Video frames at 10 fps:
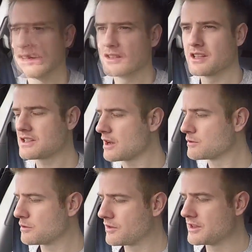So this
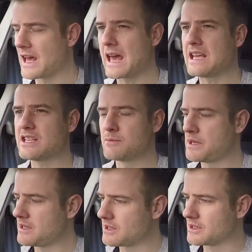comes with an
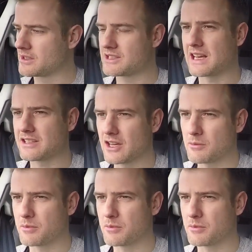8-speaker setup,